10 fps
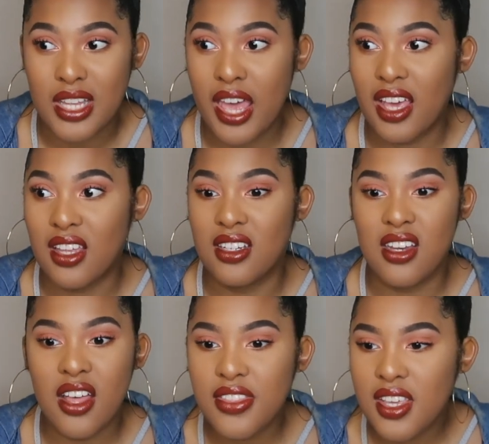Like
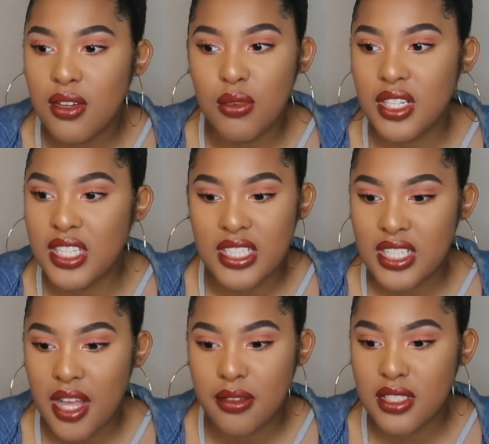nothing really
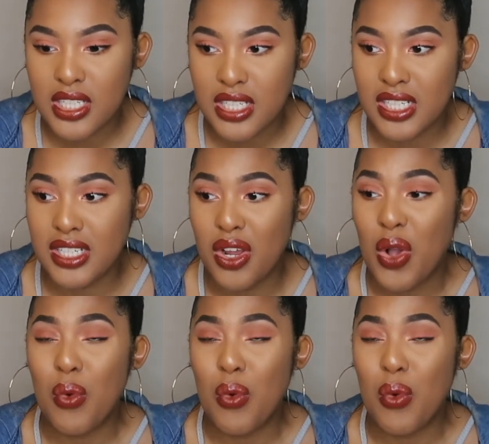sounds good.